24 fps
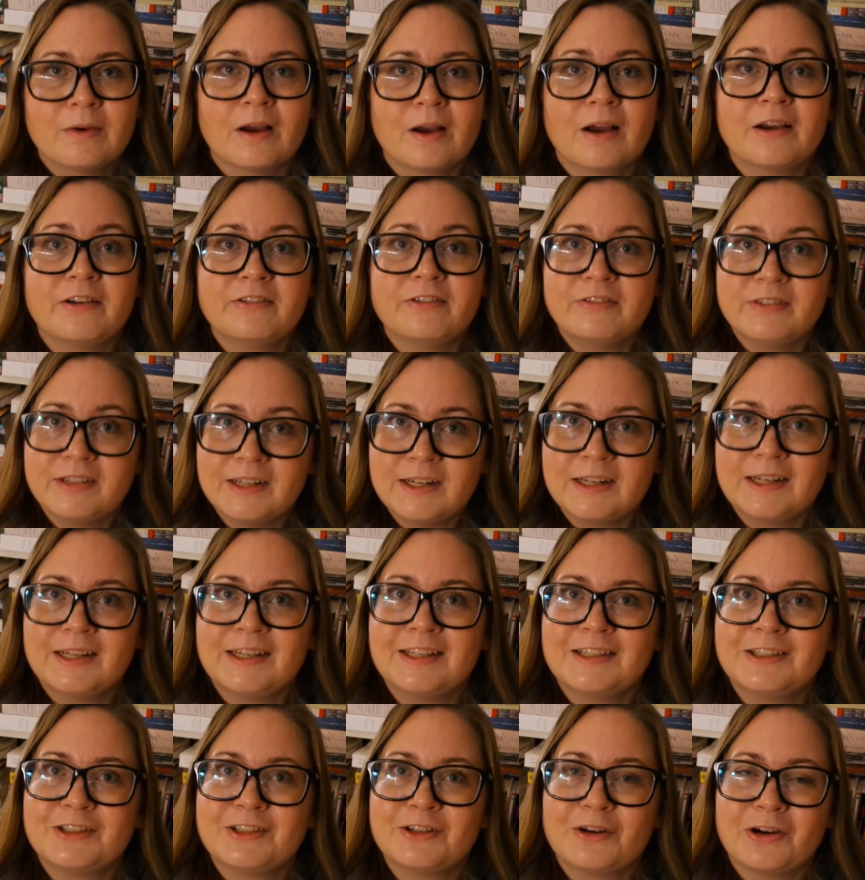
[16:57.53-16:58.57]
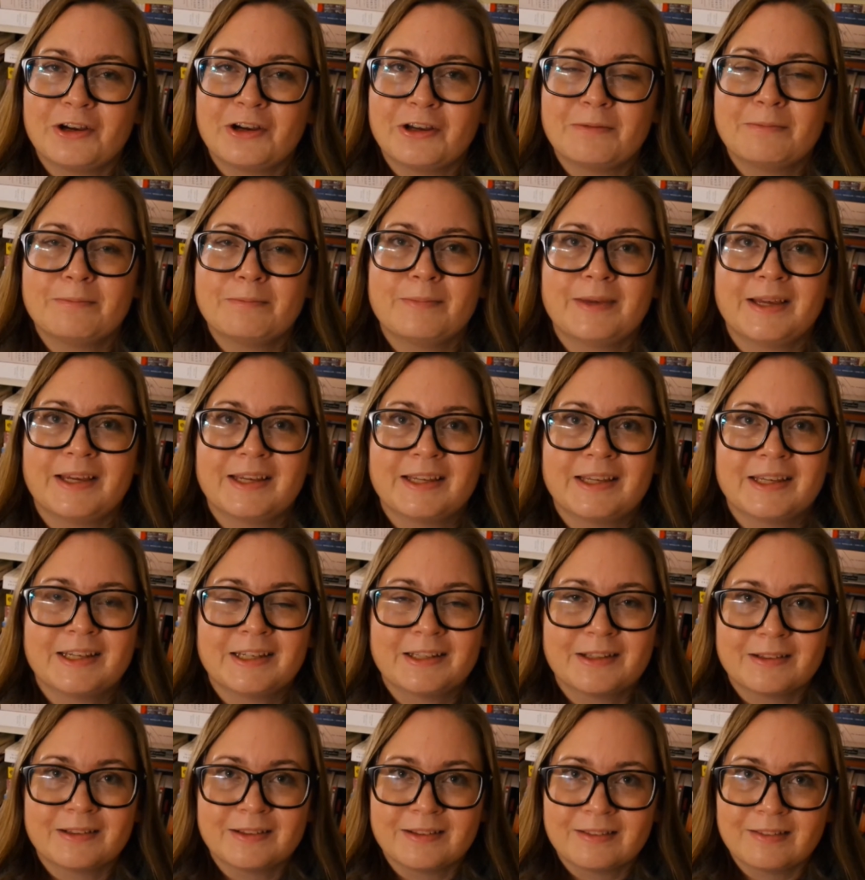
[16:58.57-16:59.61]
I really enjoy
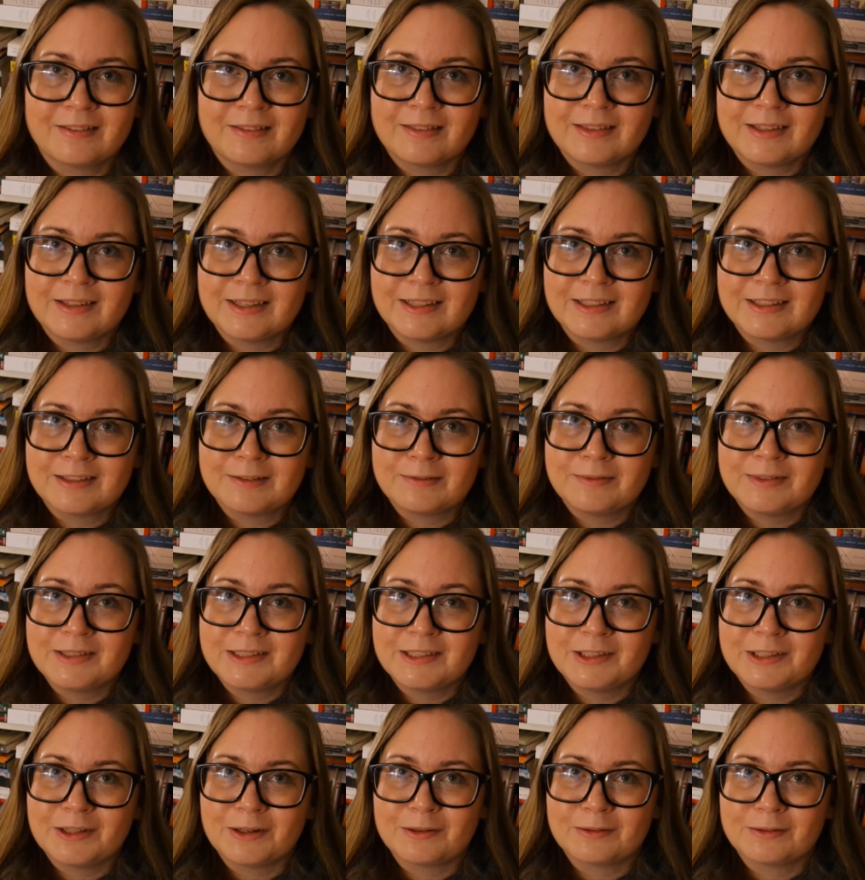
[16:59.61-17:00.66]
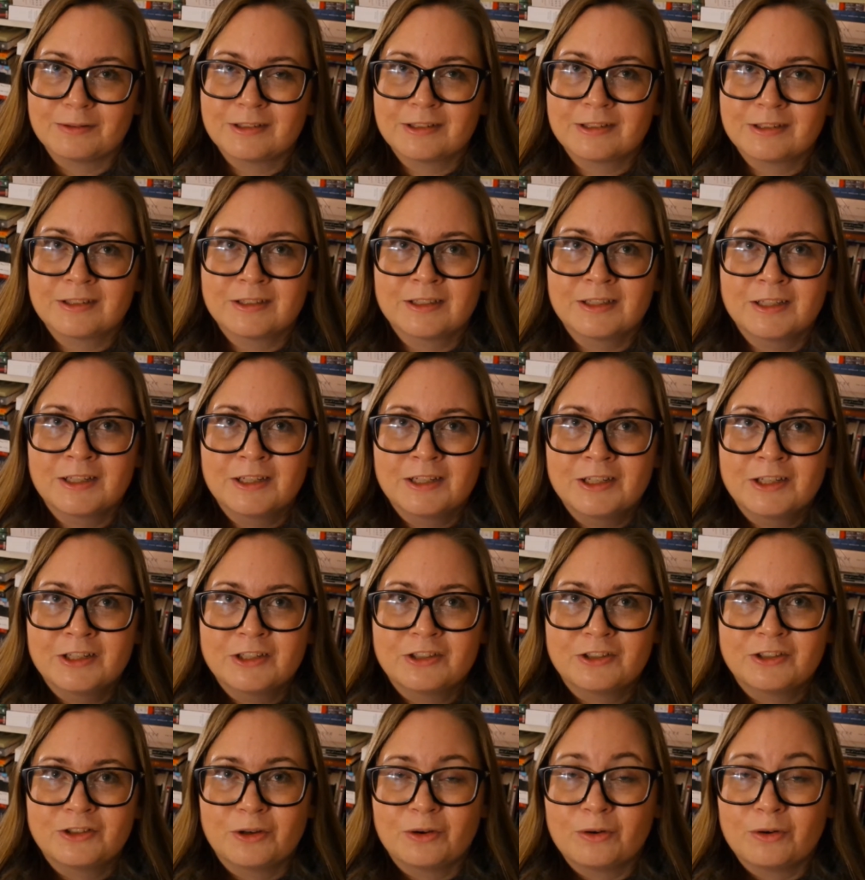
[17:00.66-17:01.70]
making these videos,
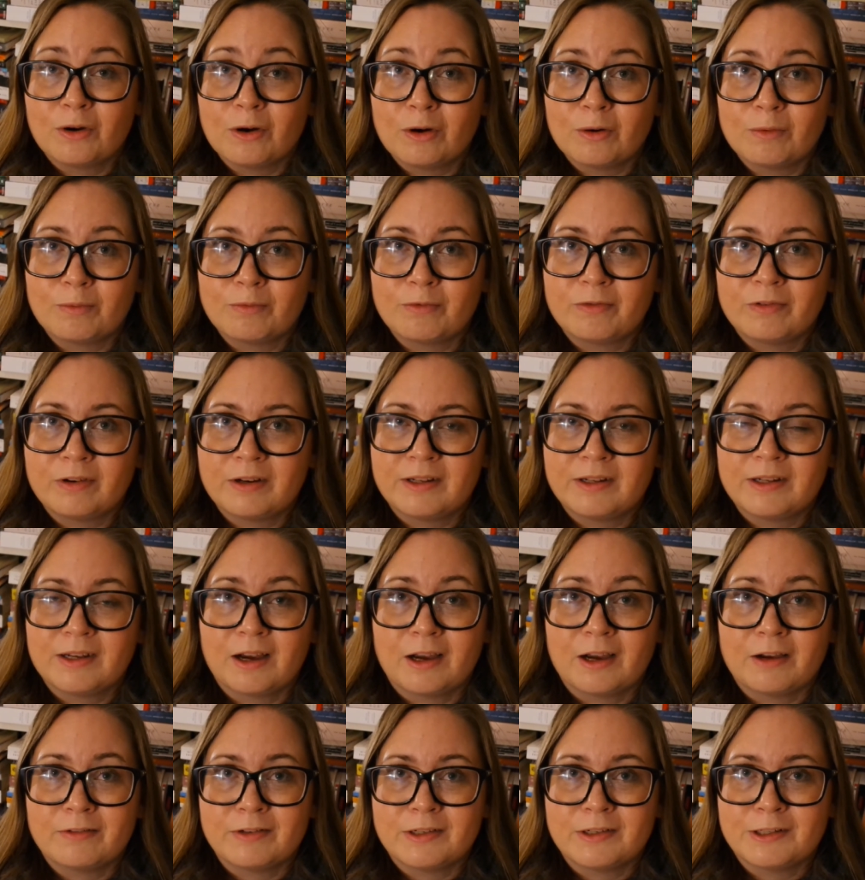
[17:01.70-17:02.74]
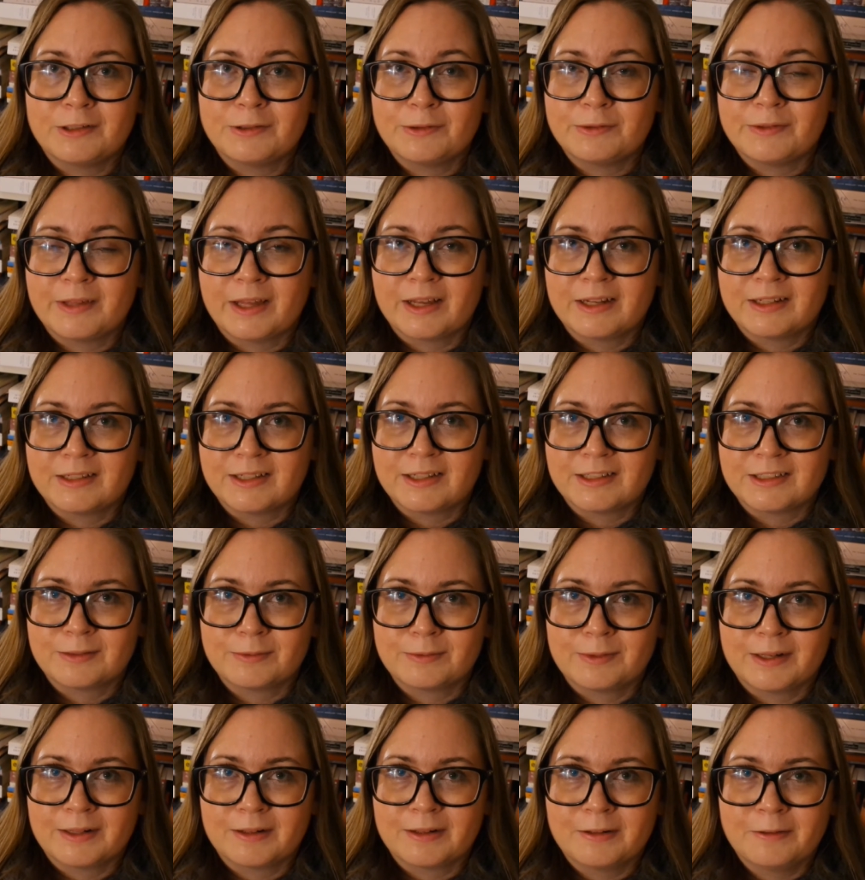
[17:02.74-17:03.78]
so hopefully I will do that as
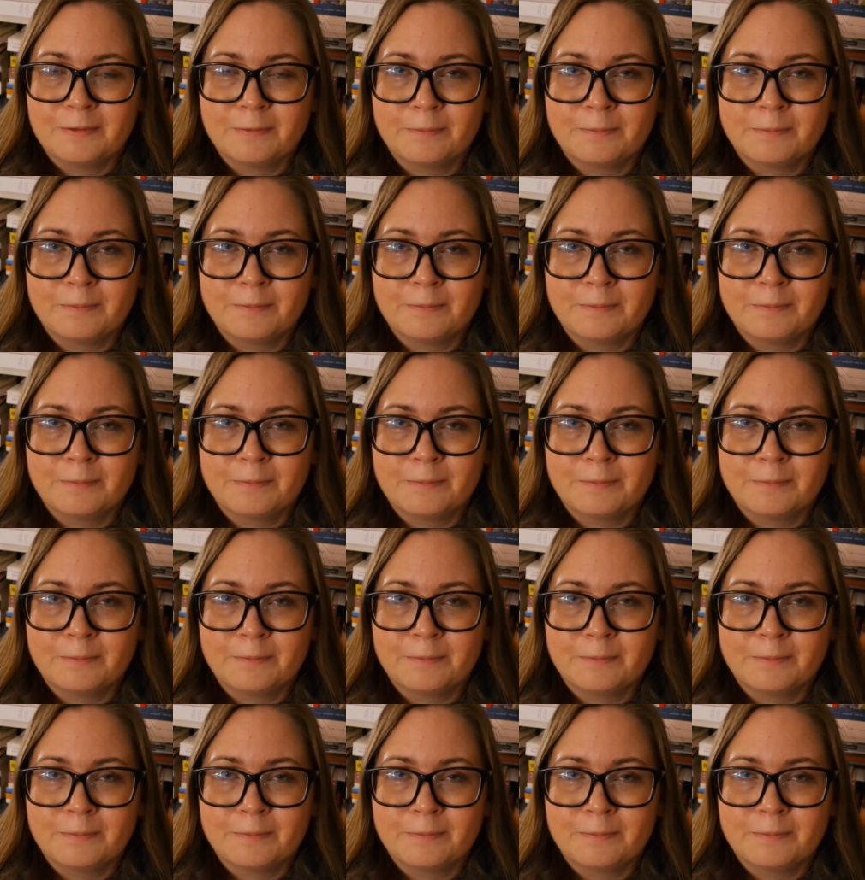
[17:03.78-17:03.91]
well.